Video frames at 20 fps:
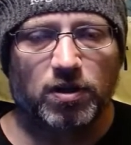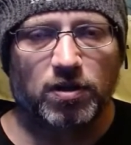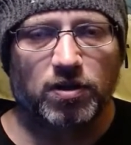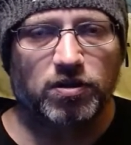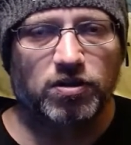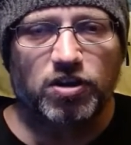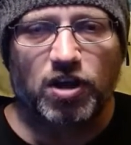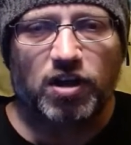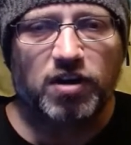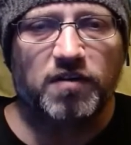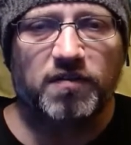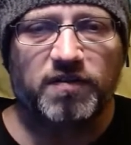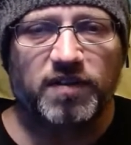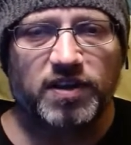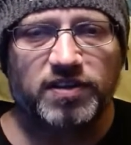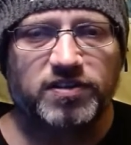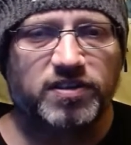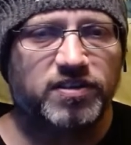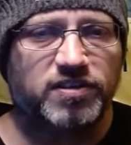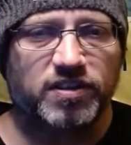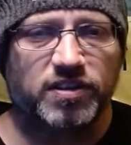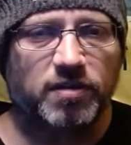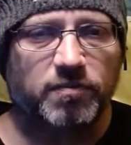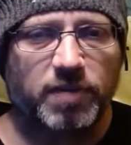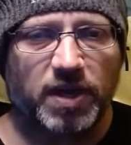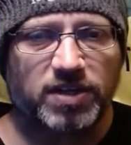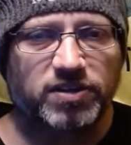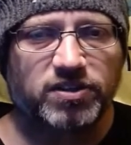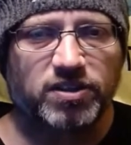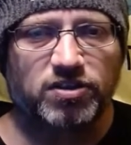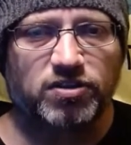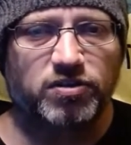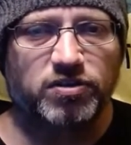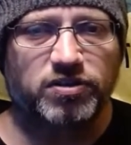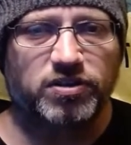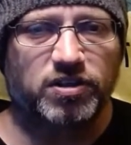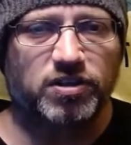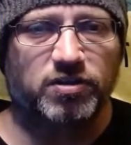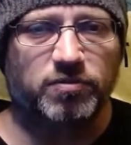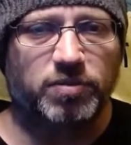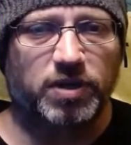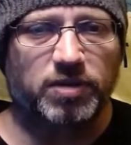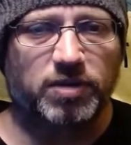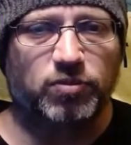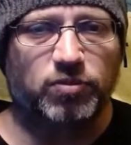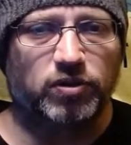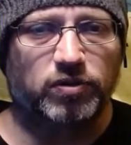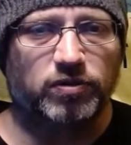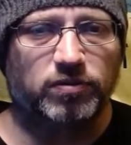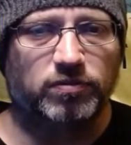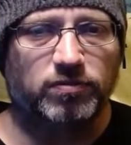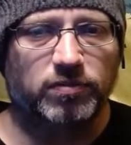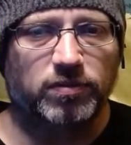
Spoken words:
None of this is in the best interest of the people.